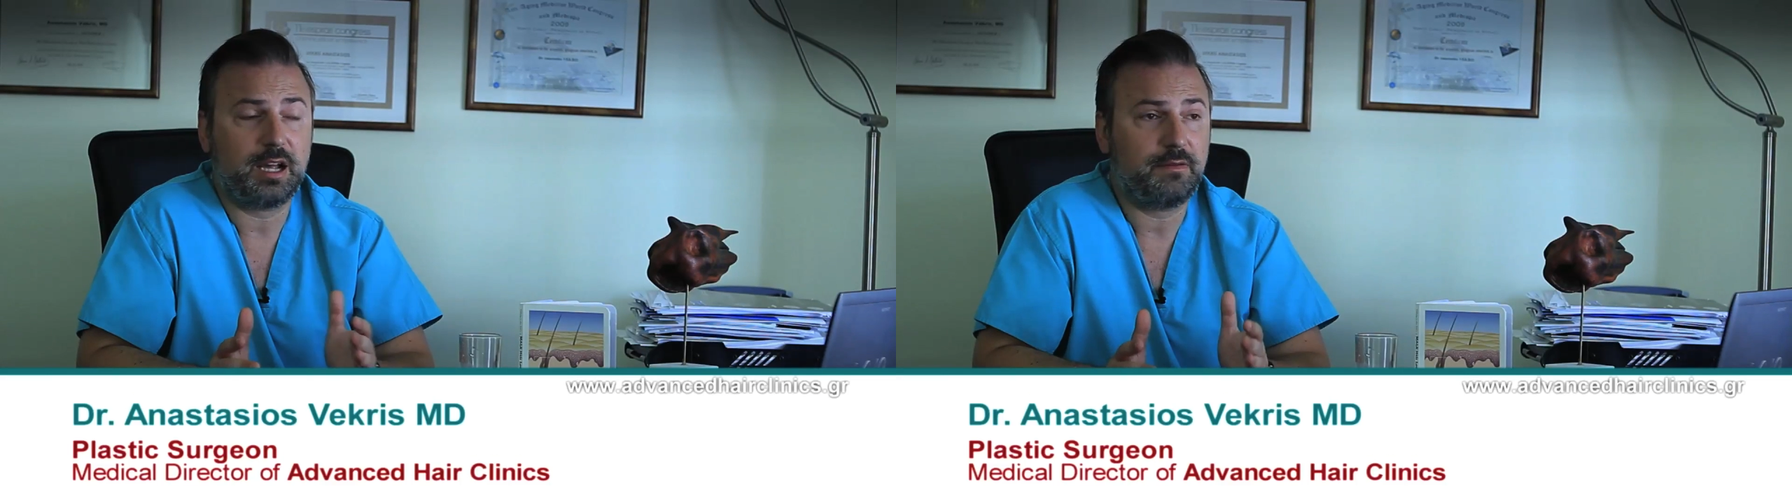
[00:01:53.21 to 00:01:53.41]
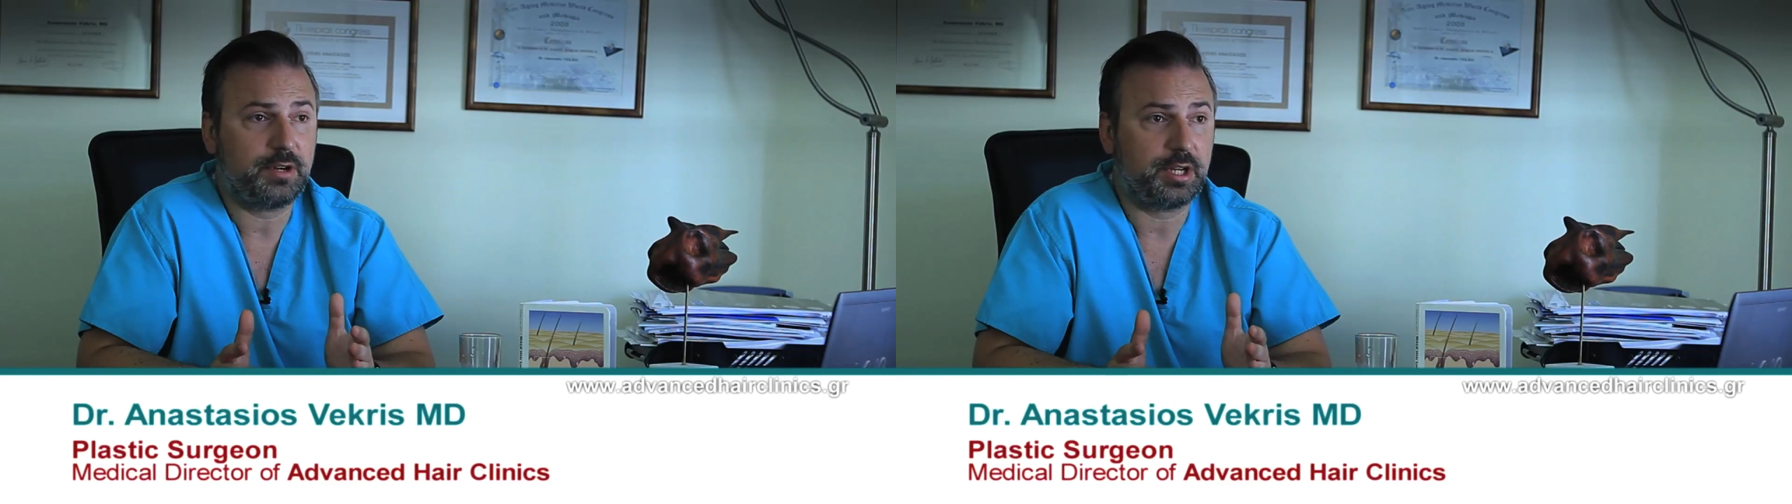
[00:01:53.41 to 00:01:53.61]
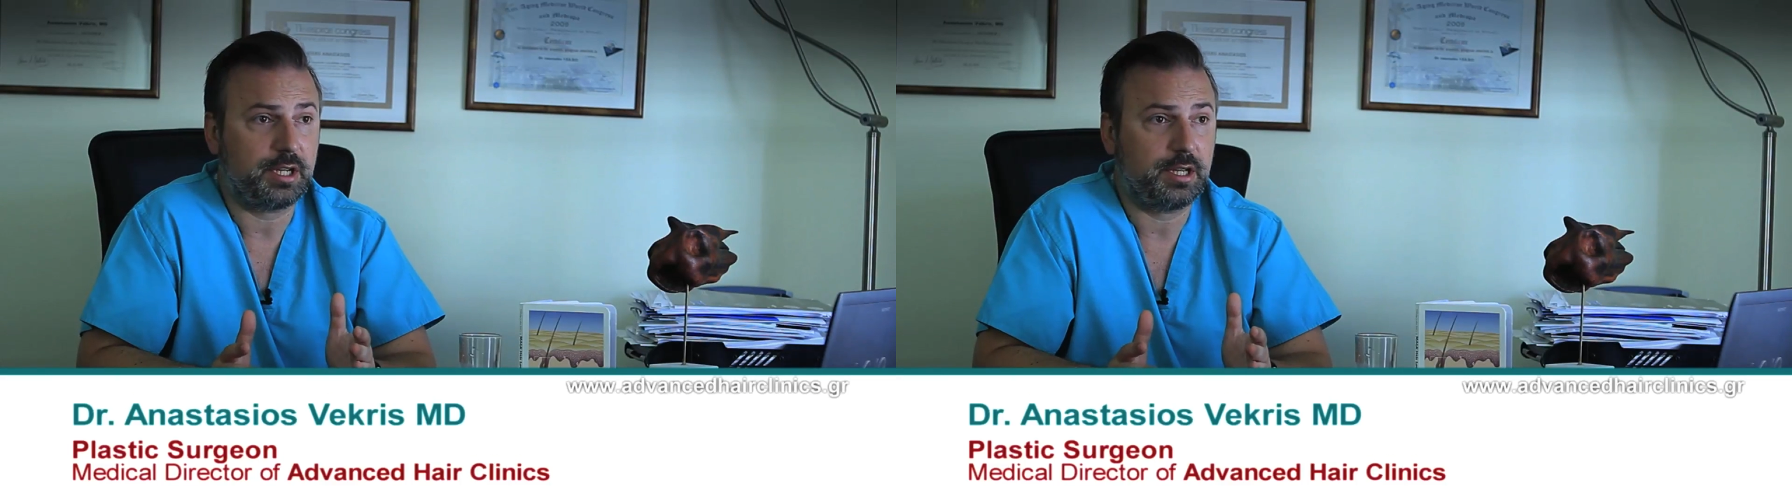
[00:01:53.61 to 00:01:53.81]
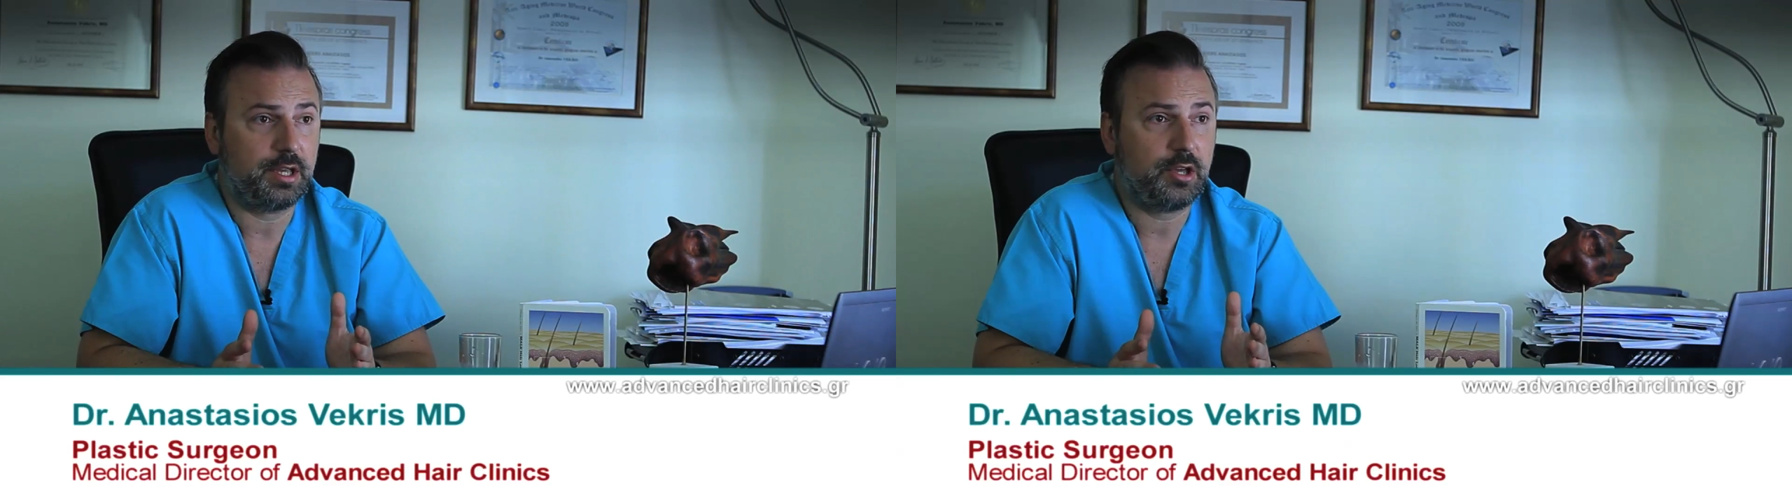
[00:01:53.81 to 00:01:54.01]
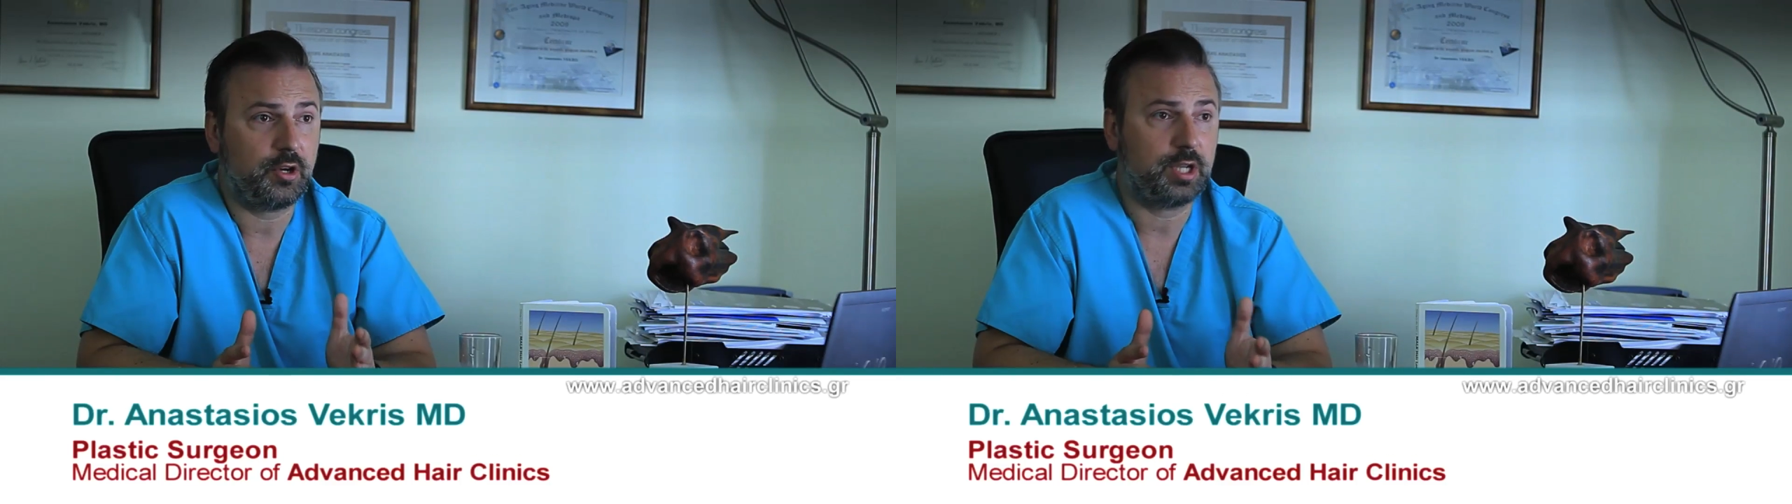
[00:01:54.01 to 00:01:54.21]
covering
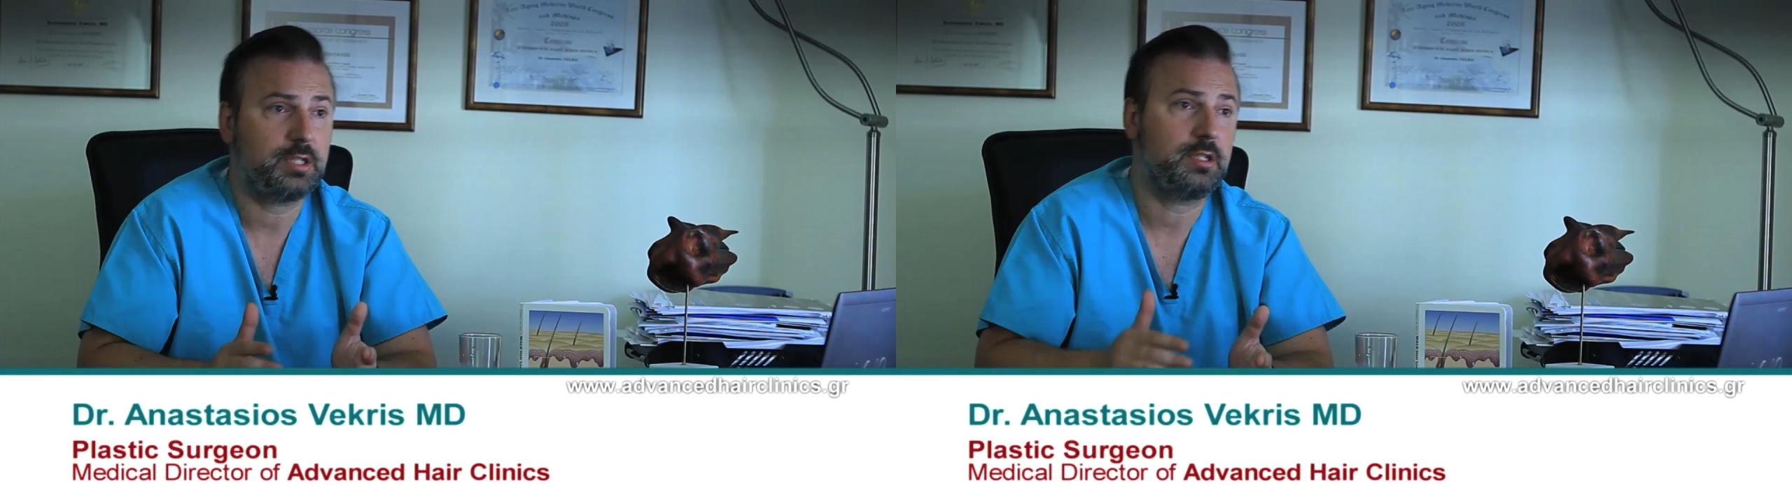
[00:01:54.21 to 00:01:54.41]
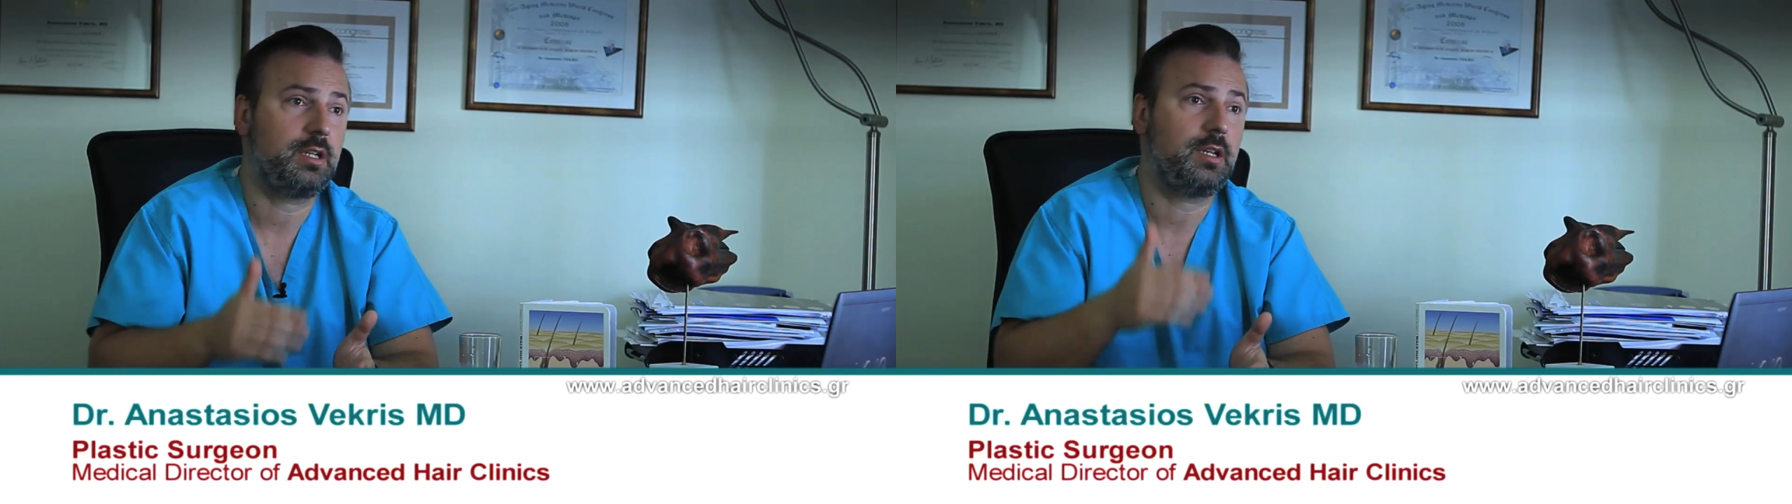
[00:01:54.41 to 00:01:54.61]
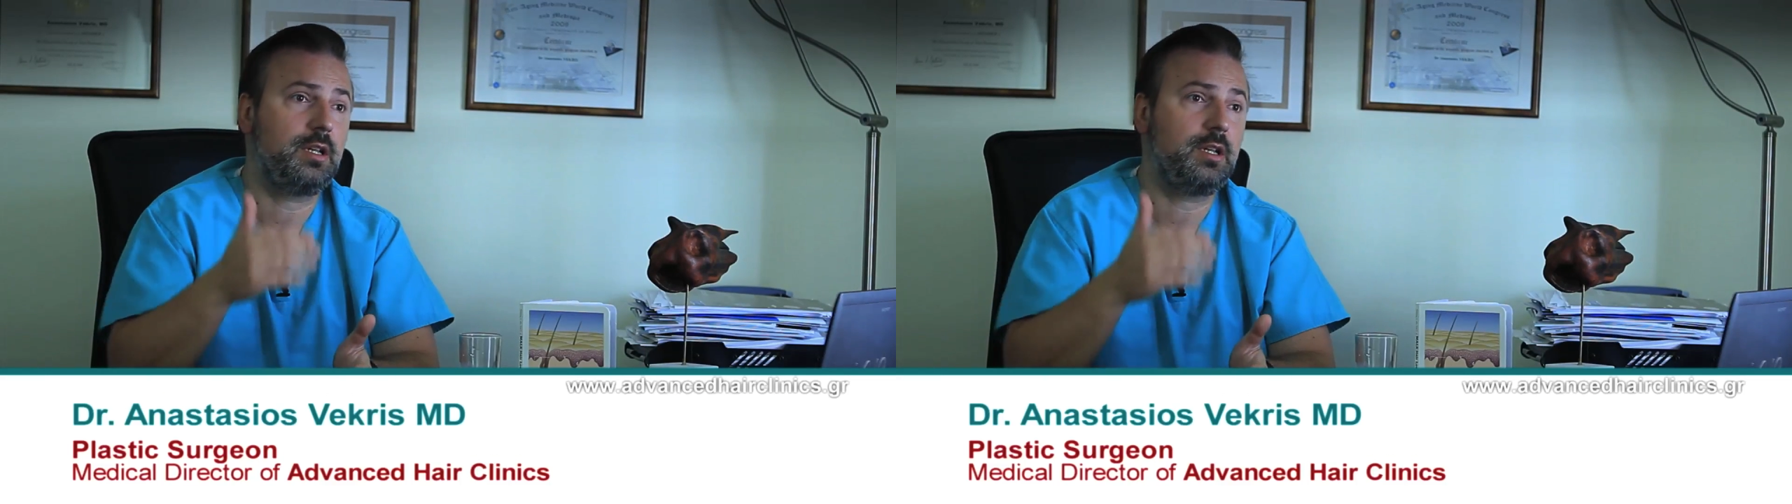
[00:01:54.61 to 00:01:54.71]
areas